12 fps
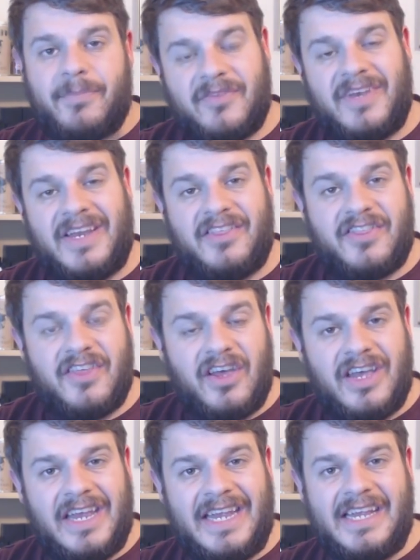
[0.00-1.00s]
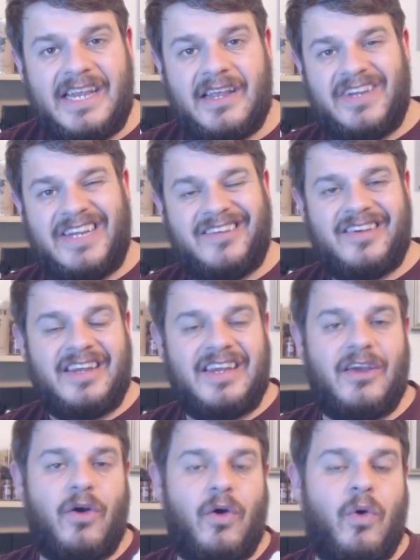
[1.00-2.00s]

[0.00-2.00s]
7030 VG